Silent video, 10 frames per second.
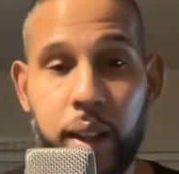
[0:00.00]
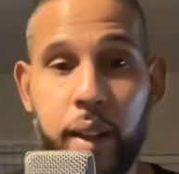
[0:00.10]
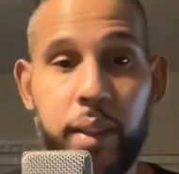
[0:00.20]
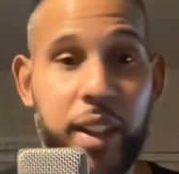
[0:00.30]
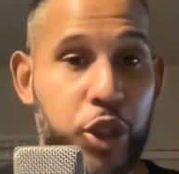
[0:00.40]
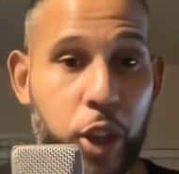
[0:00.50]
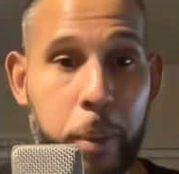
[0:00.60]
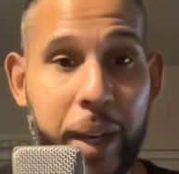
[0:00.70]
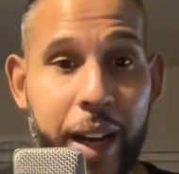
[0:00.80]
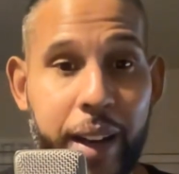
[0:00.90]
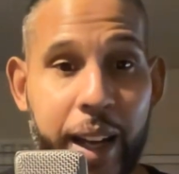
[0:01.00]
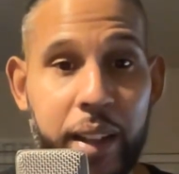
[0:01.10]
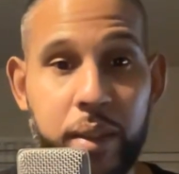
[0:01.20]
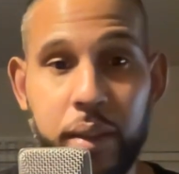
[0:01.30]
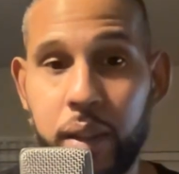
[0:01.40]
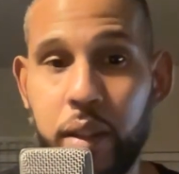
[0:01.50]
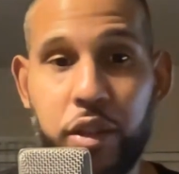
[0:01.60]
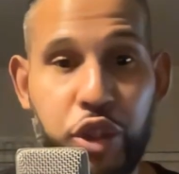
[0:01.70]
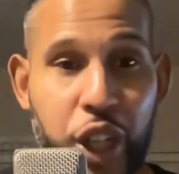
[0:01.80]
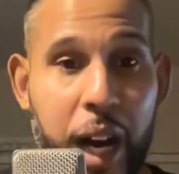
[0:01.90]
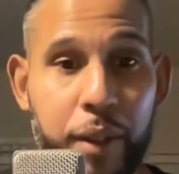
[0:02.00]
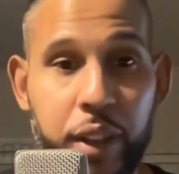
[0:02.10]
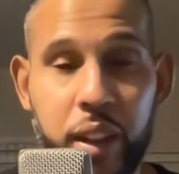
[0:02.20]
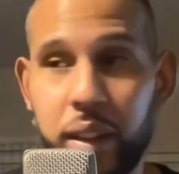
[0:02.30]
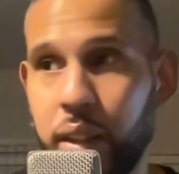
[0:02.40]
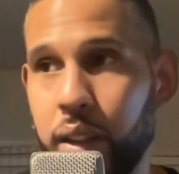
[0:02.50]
C#.net, Java,